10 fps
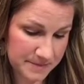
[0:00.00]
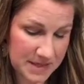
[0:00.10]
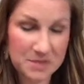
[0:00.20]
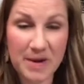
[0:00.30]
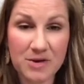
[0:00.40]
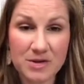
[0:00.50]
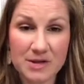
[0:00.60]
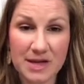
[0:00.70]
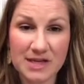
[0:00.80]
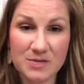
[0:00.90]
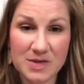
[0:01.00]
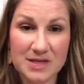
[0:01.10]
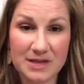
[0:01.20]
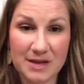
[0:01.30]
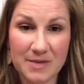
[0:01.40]
it's better than like
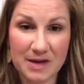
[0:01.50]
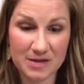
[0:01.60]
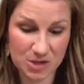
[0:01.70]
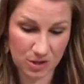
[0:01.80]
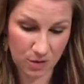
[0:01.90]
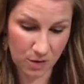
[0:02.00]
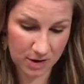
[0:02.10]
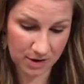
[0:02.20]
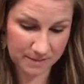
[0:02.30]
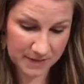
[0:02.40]
squeezing lemon into your water.